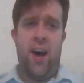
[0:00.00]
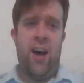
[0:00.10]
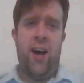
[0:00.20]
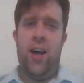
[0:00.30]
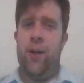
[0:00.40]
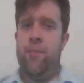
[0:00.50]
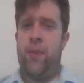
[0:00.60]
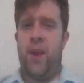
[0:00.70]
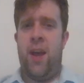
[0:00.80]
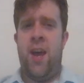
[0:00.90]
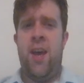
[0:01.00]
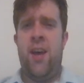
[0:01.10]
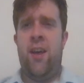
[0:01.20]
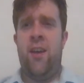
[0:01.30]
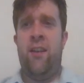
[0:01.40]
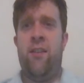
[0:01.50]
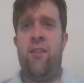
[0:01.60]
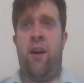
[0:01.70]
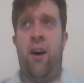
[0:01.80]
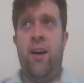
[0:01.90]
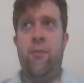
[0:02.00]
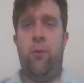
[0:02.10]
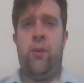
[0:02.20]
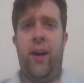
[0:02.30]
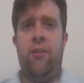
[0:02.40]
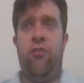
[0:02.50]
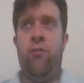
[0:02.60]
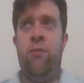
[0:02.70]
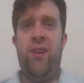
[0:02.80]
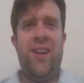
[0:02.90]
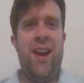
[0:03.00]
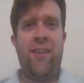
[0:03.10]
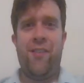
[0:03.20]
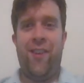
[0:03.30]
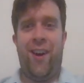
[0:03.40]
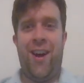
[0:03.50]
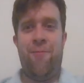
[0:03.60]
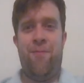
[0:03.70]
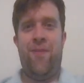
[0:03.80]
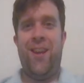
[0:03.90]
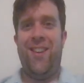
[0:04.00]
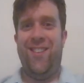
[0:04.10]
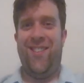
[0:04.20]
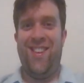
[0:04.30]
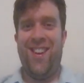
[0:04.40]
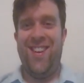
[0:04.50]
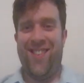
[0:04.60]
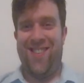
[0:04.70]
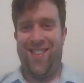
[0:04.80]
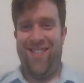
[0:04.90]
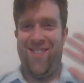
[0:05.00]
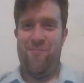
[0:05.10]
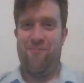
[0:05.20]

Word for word: um, and I will catch you next time. Cheers.